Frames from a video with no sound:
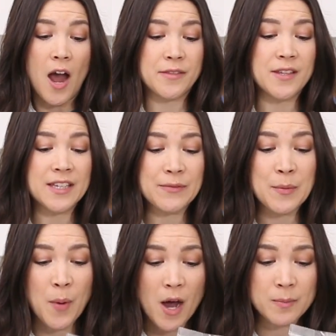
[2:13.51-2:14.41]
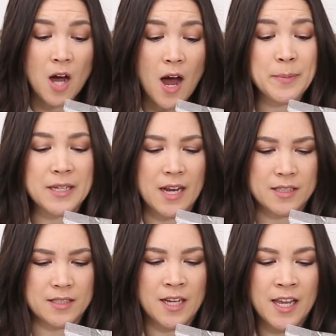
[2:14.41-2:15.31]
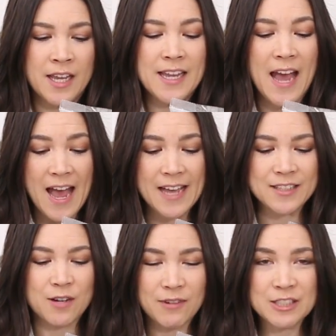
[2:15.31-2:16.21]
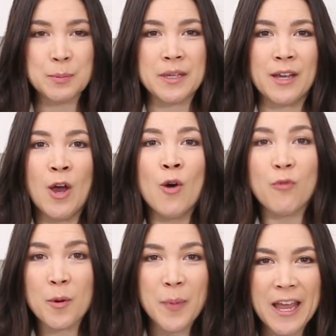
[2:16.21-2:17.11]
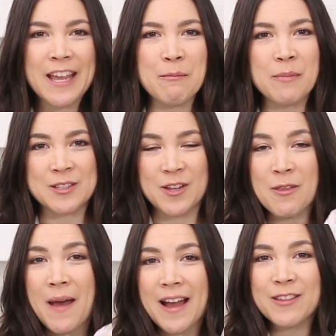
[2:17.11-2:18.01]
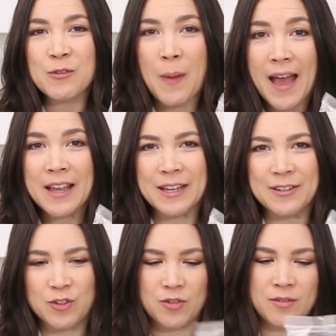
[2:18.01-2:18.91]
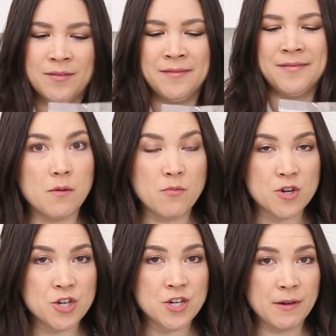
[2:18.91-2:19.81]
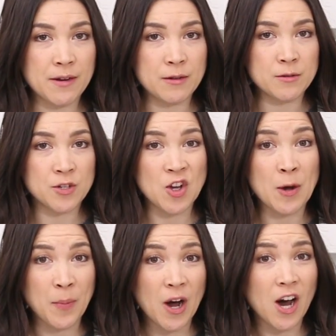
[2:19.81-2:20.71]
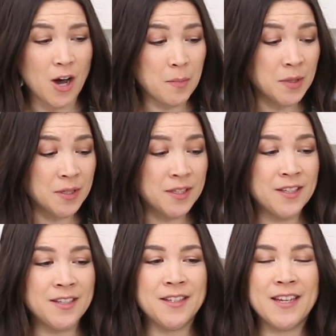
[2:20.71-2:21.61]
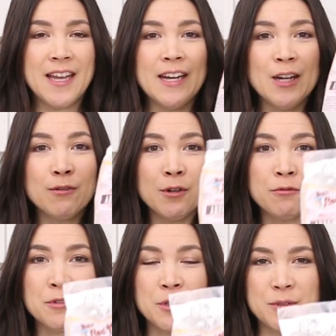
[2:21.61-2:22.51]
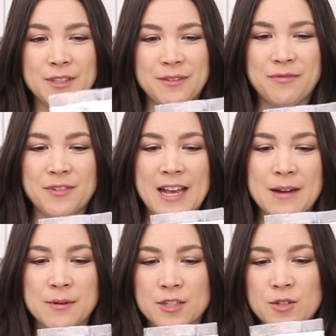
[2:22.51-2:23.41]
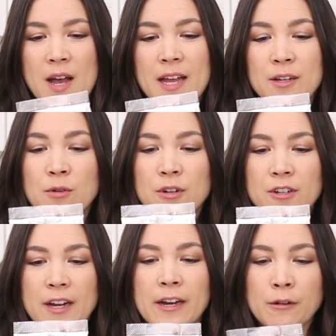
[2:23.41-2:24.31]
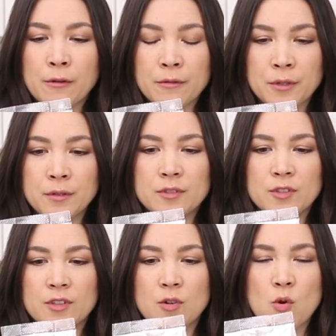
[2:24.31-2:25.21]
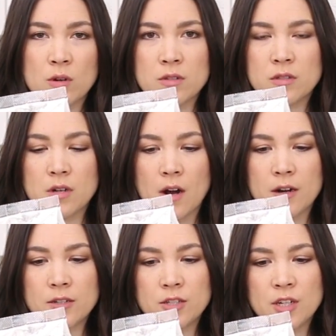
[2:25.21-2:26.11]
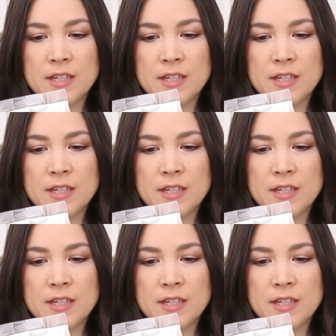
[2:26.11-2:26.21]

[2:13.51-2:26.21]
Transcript: I think even Bob copied us. He has a recipe for bacon bits on the back of this package. One more shout out to Bob. Arrowroot Flour. So I order arrowroot, cornstarch,